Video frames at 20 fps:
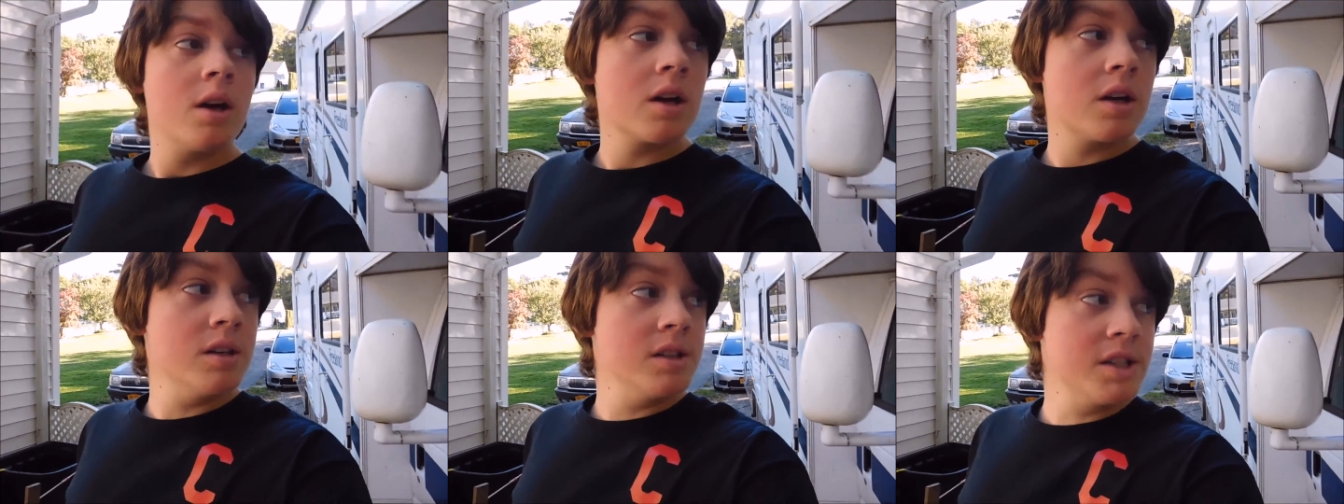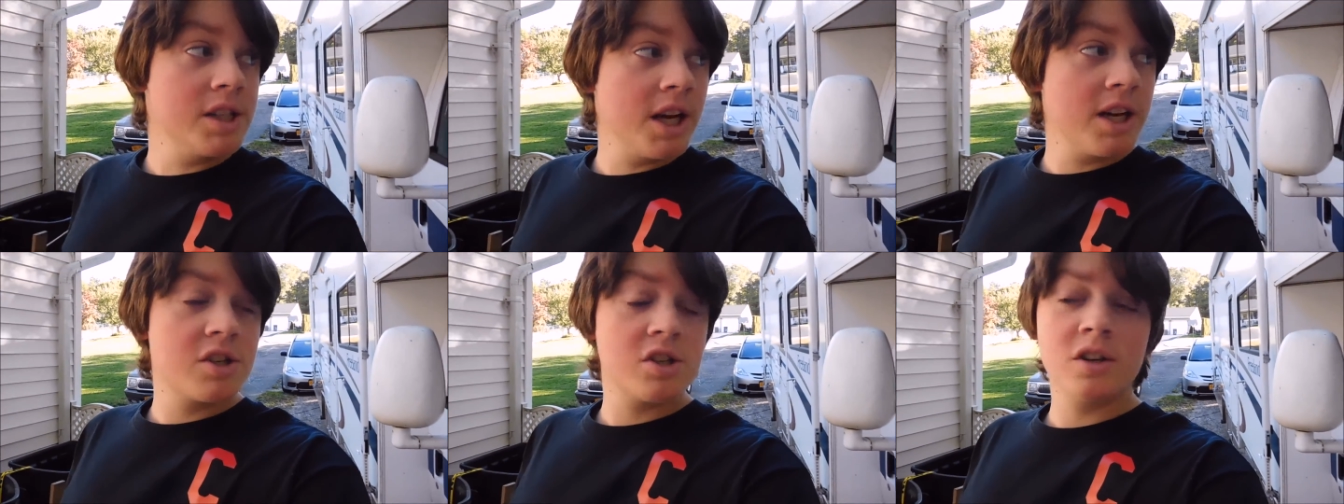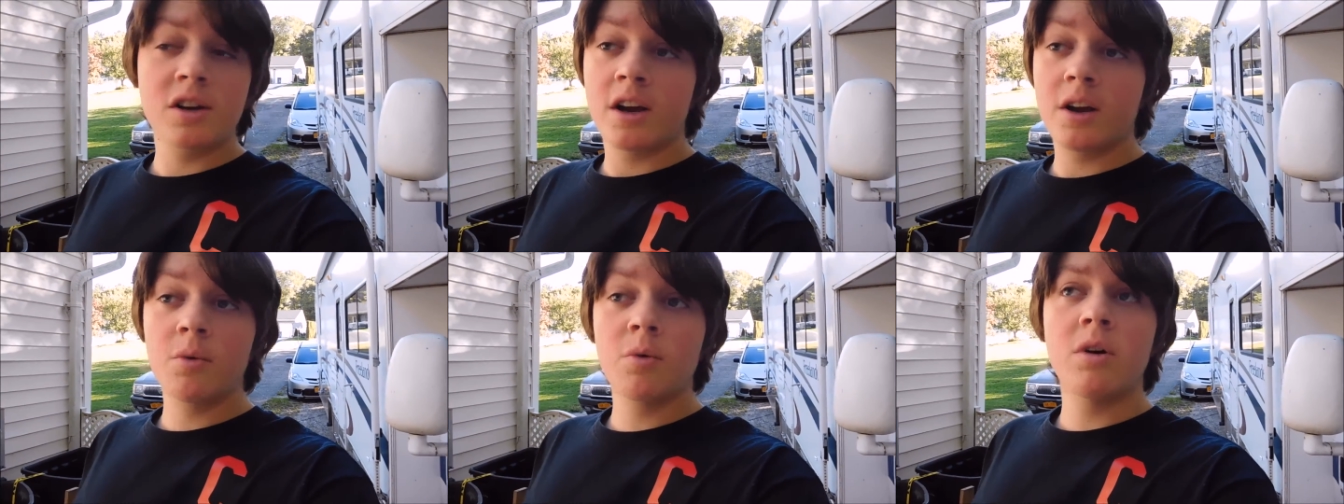because
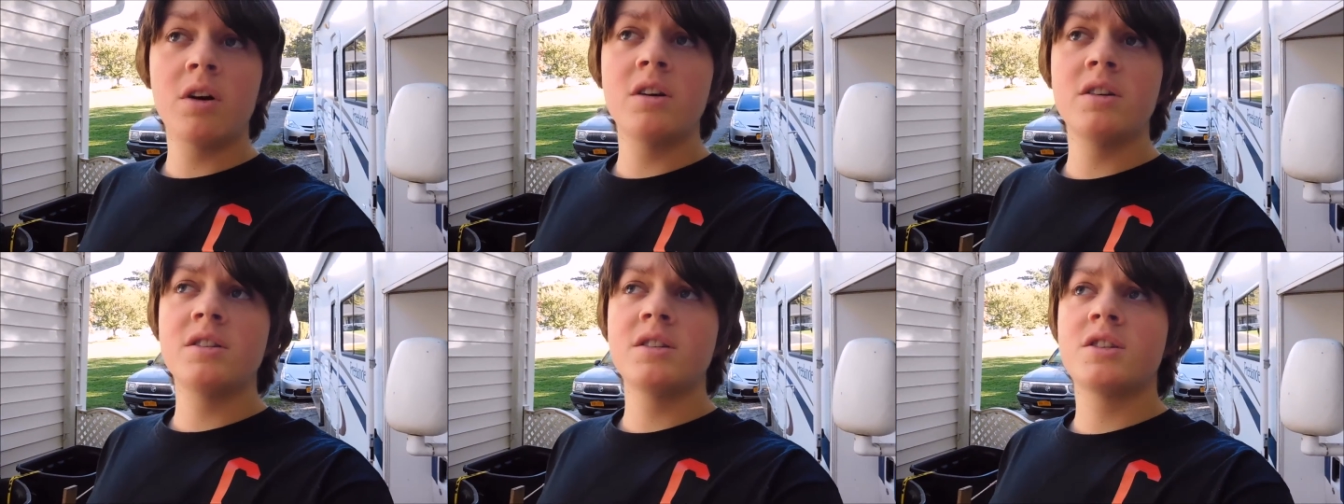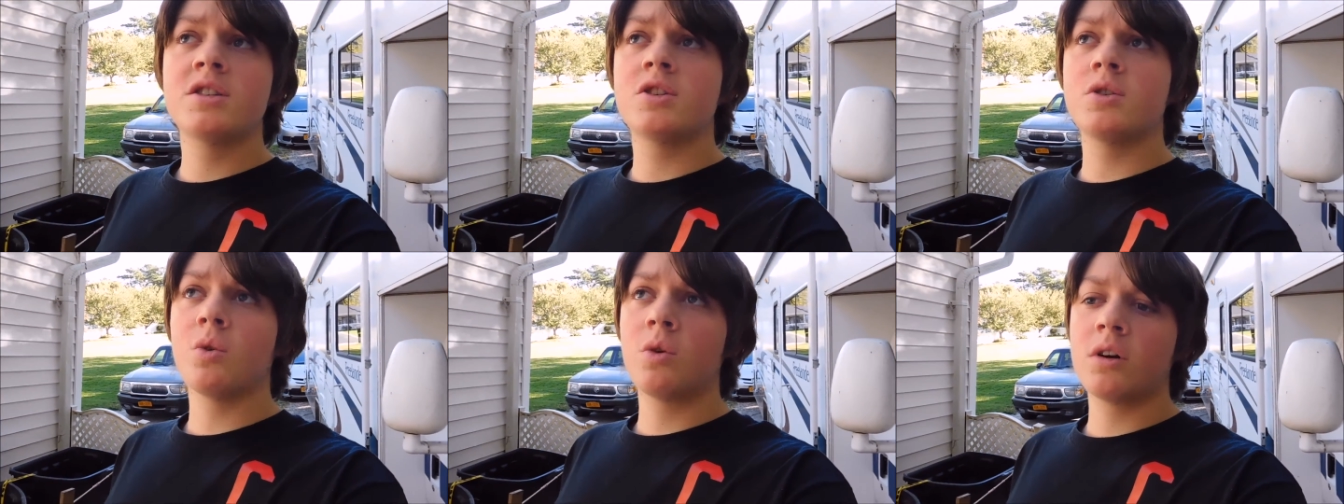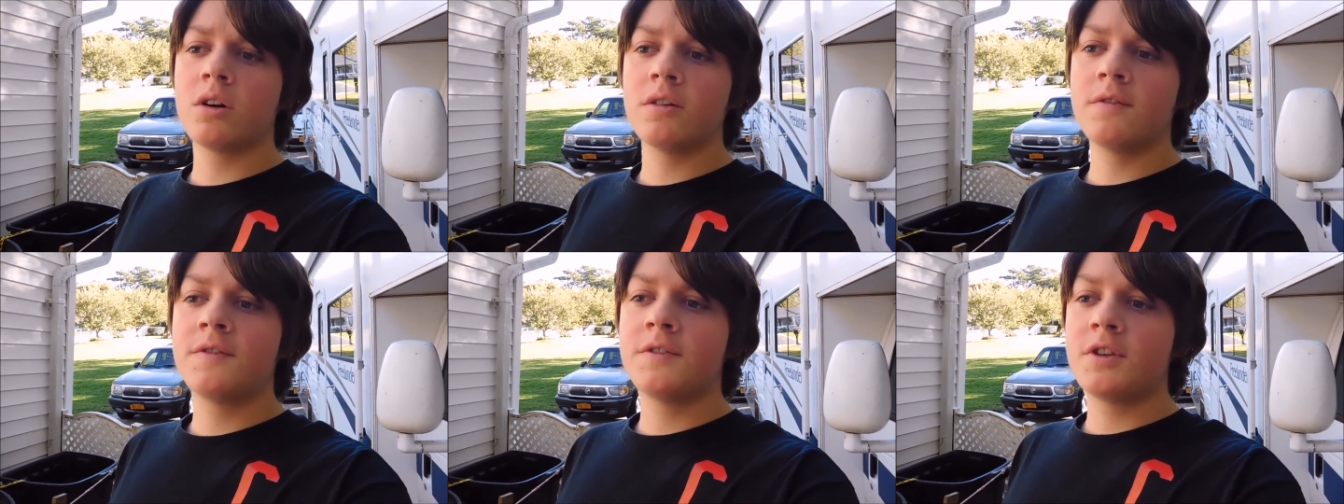yesterday was
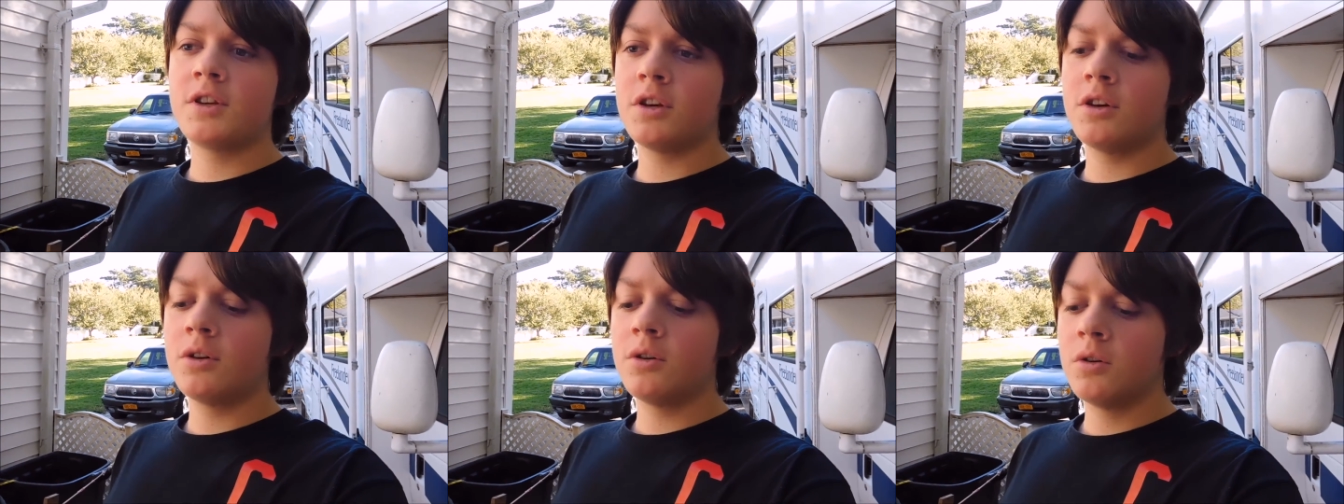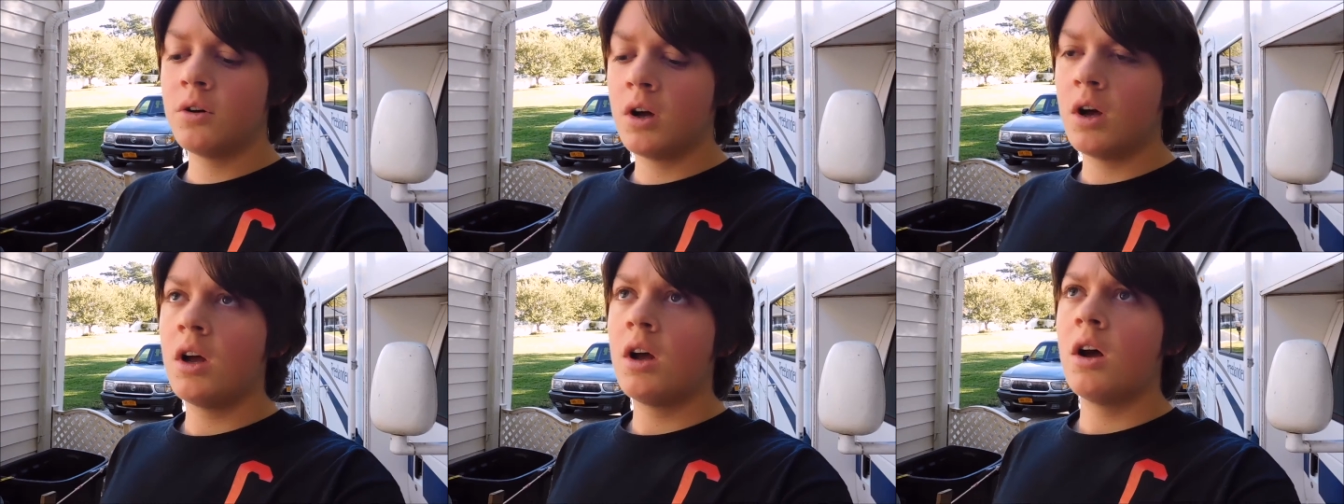sort of too.